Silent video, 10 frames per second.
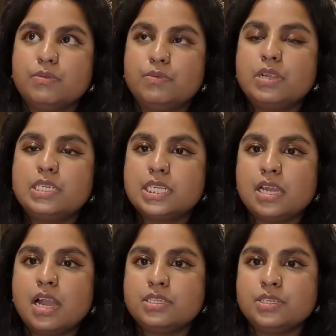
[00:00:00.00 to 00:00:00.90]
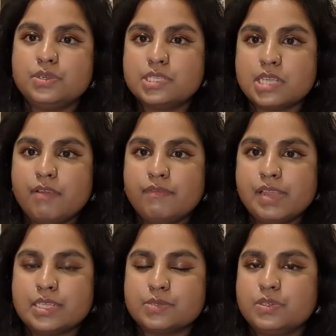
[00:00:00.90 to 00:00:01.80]
wanted her to do certain
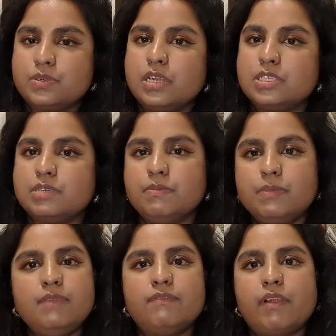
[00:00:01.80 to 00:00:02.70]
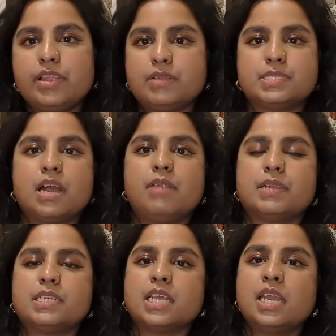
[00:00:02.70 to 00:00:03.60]
things which were to me very absurd,
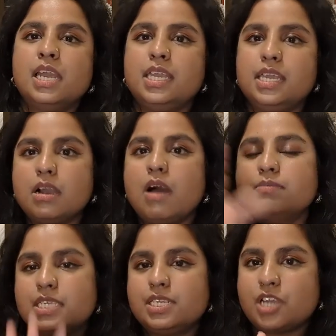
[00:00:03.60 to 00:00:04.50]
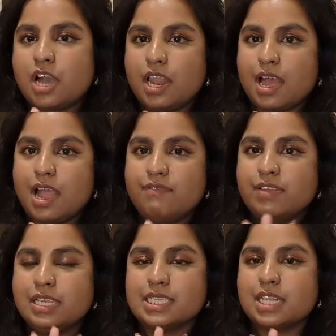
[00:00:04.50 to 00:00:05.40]
because he comes into her life
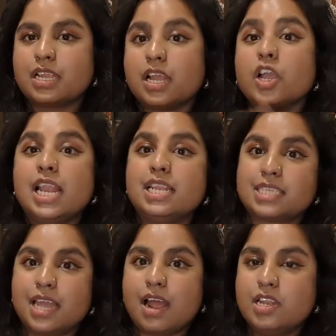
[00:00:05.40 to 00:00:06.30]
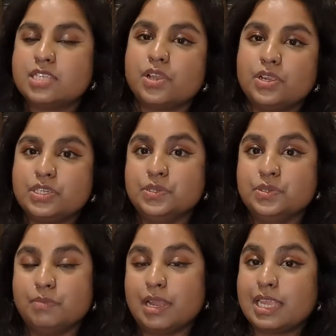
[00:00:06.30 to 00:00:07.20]
and he's like, okay, let's get out, let's go
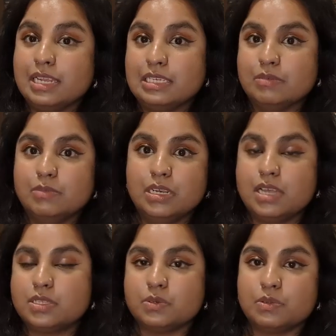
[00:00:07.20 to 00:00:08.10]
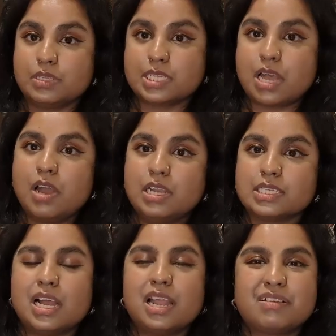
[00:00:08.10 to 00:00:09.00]
to my kingdom and let's sort this out, and
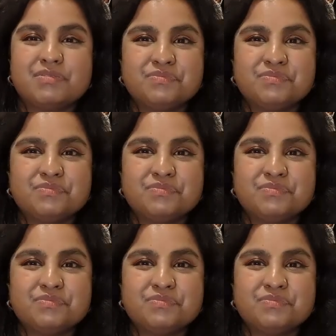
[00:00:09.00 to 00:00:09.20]
it's like,